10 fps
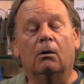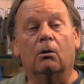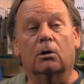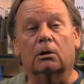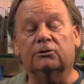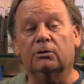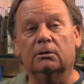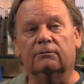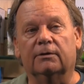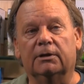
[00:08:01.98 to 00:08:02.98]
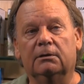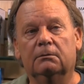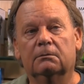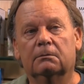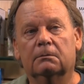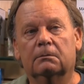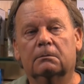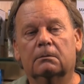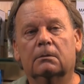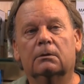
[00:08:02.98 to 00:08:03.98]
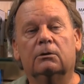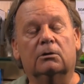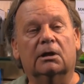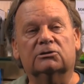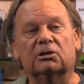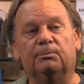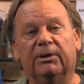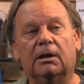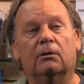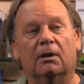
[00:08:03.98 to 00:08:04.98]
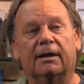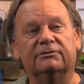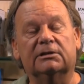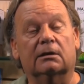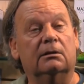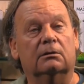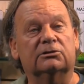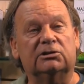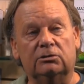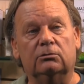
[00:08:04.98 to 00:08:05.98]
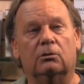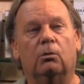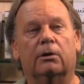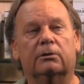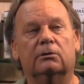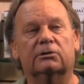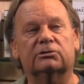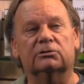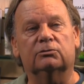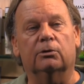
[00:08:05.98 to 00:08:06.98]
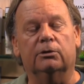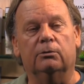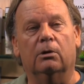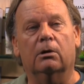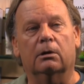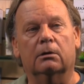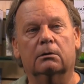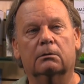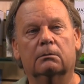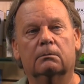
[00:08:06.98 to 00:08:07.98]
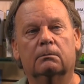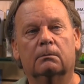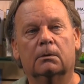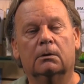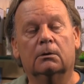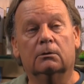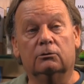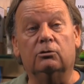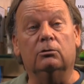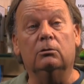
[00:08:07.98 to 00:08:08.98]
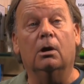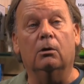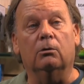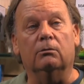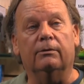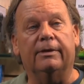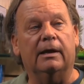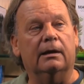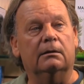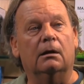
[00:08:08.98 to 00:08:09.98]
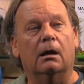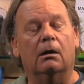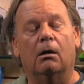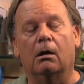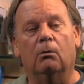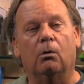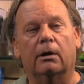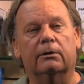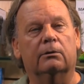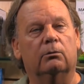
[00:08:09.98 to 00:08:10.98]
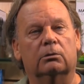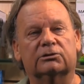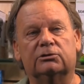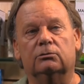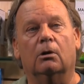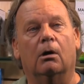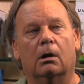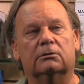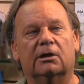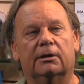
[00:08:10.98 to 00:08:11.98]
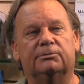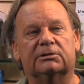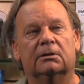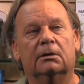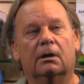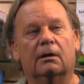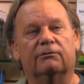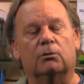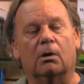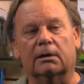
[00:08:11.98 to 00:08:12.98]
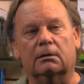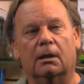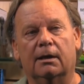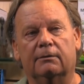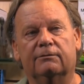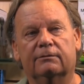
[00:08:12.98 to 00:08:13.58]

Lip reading: Or alternatively, you can actually pick out livestock that will suit the water conditions where you are. Do note that not all water will suit all types of aquatic life.